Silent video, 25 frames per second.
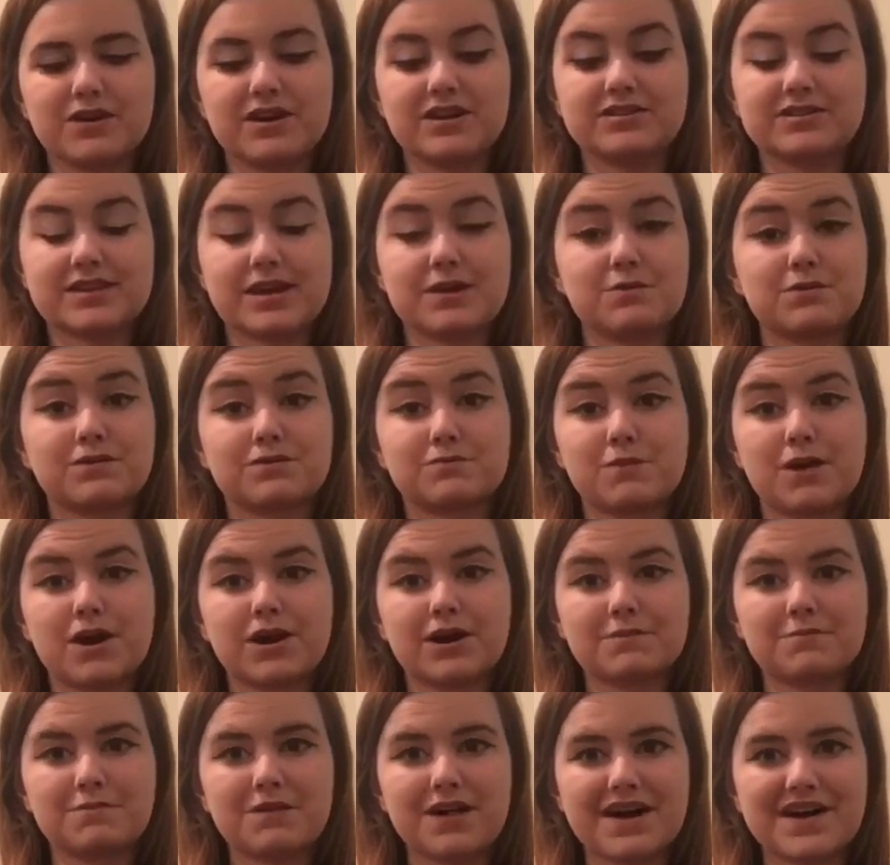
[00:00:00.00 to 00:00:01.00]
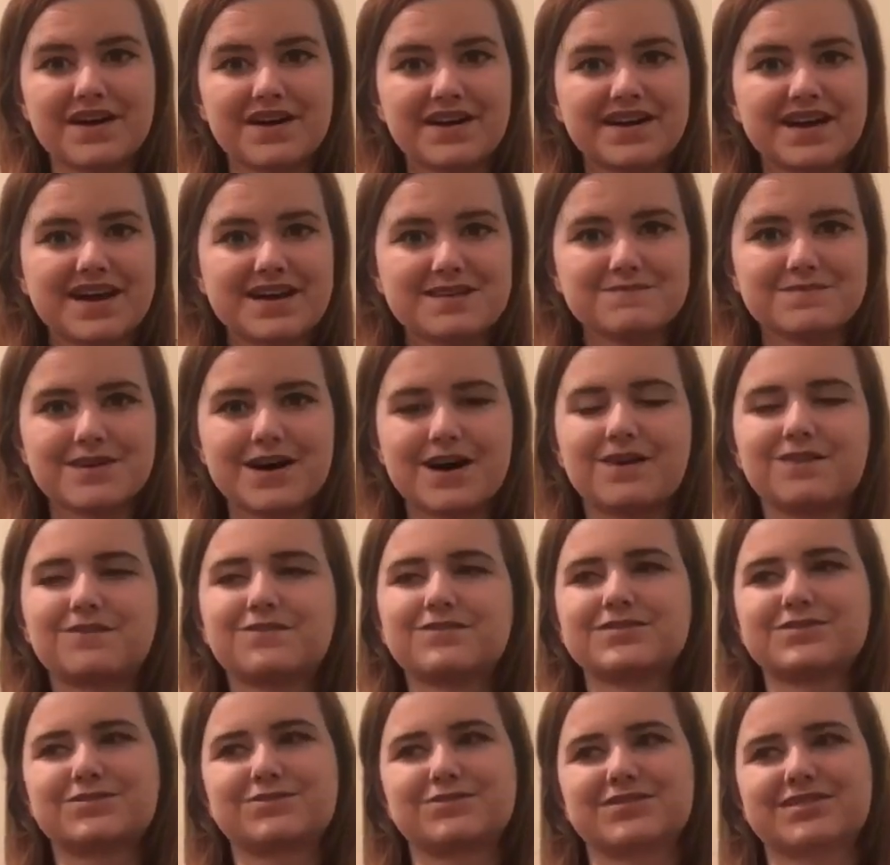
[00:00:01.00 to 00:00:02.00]
A Date with Markiplier came out,
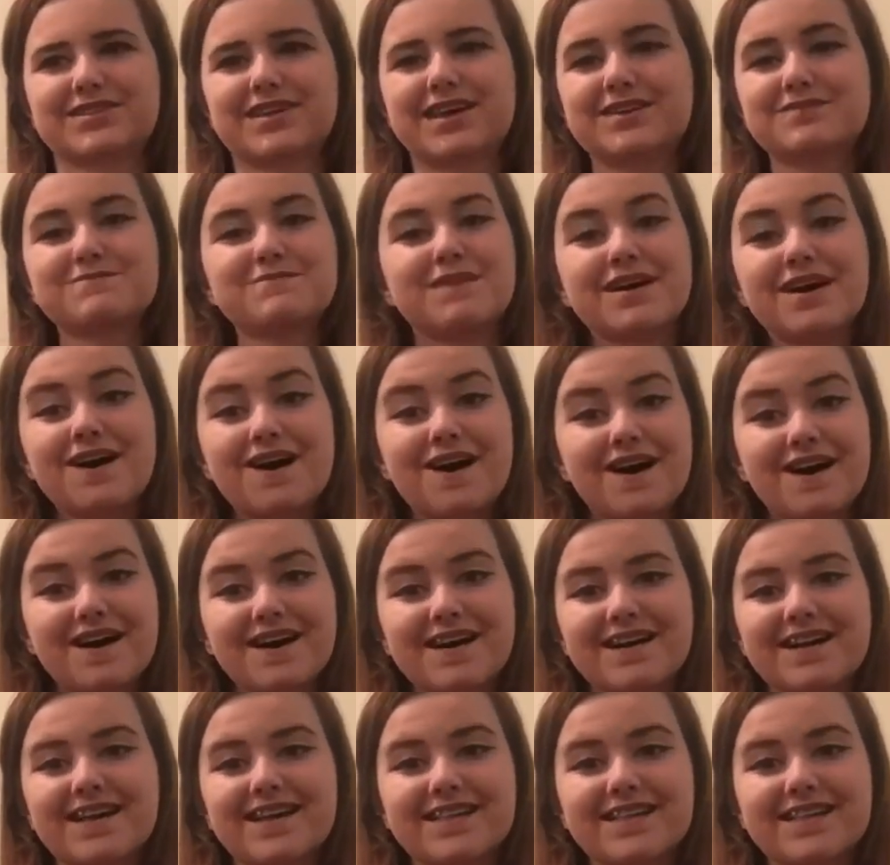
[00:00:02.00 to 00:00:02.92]
which was like my heart,